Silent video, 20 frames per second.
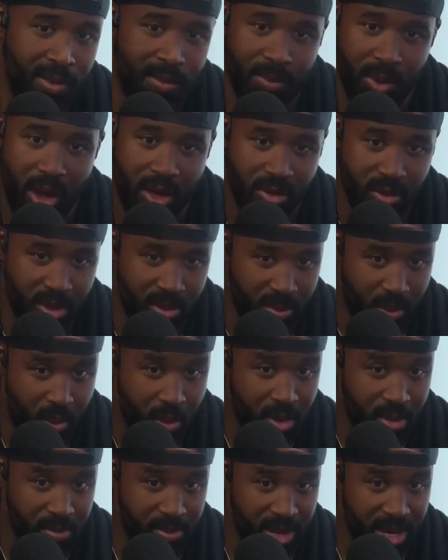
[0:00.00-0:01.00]
other
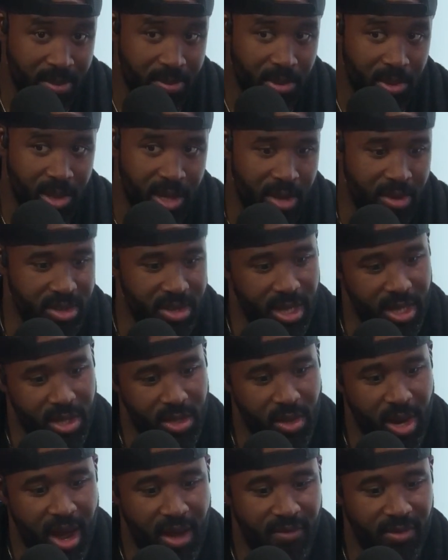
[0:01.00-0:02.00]
important people. And I was like
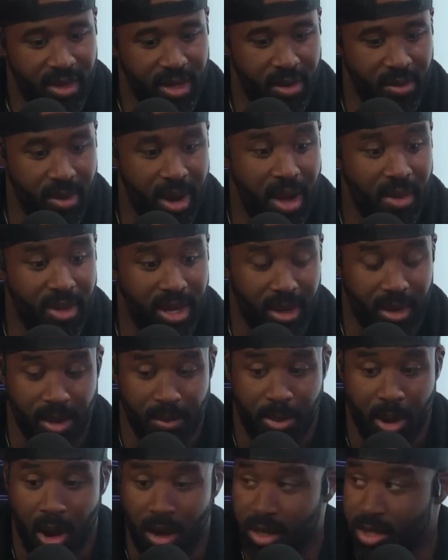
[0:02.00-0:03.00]
traveling around, like
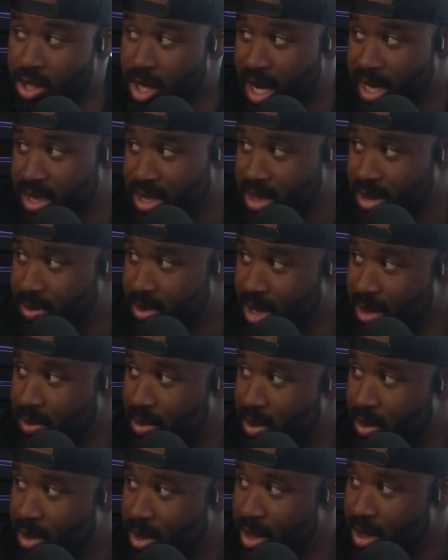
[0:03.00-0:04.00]
apologizing to
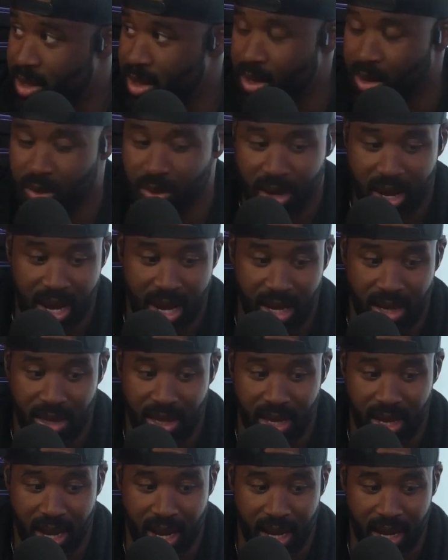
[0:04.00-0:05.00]
people, you know? And
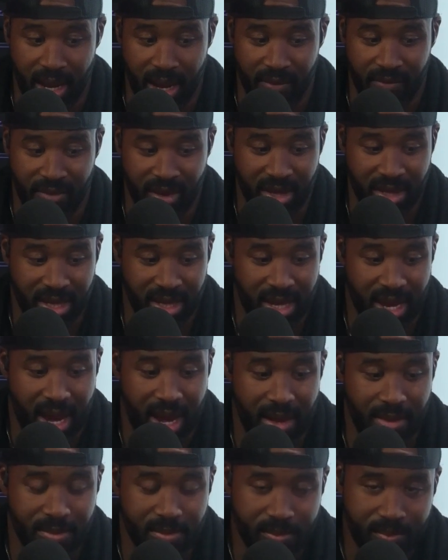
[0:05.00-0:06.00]
then I finally
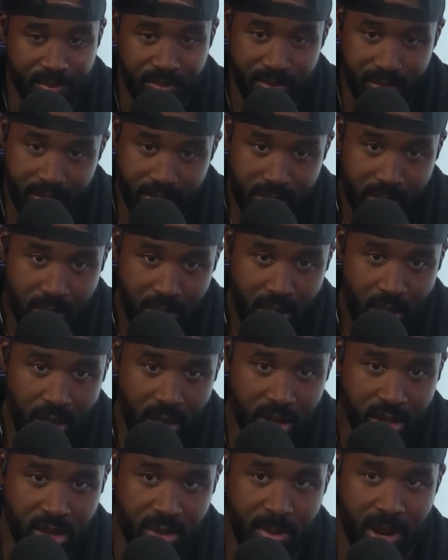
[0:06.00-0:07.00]
got
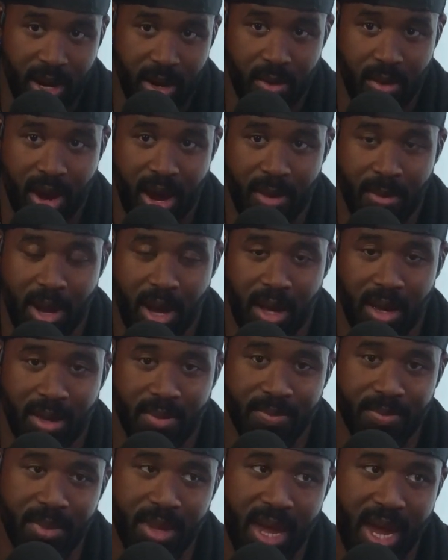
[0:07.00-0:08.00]
to my grandma,
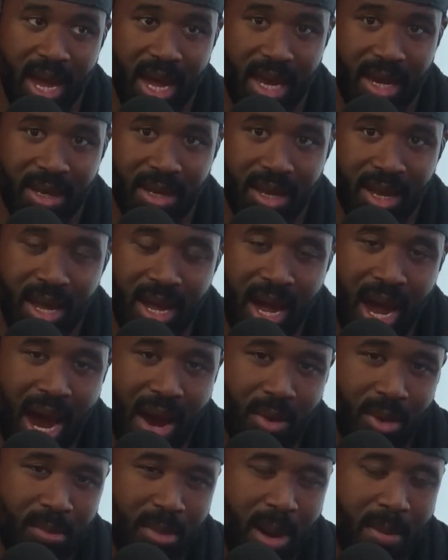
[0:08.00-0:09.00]
and I
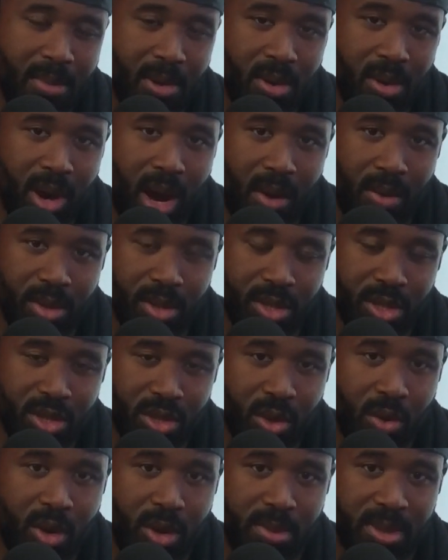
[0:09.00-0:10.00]
remember I was
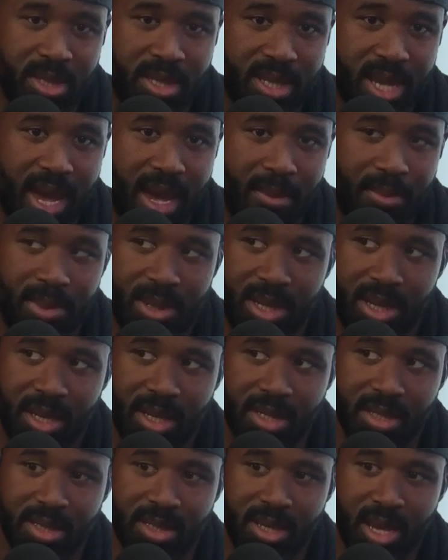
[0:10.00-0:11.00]
so upset
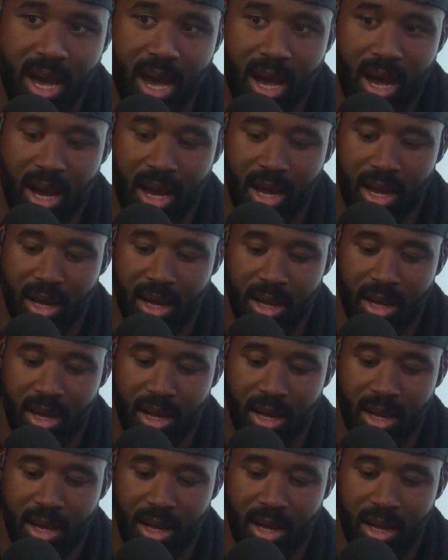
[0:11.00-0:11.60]
because I